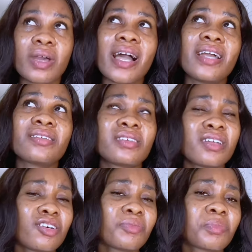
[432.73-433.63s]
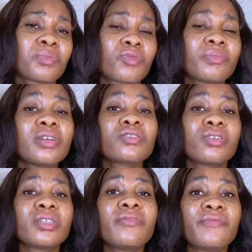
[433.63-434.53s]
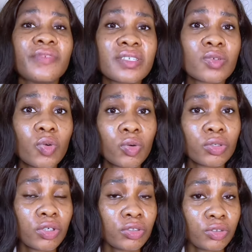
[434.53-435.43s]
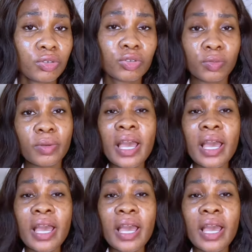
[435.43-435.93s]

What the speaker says: I see a lot of people mentioning Vits Gold on YouTube.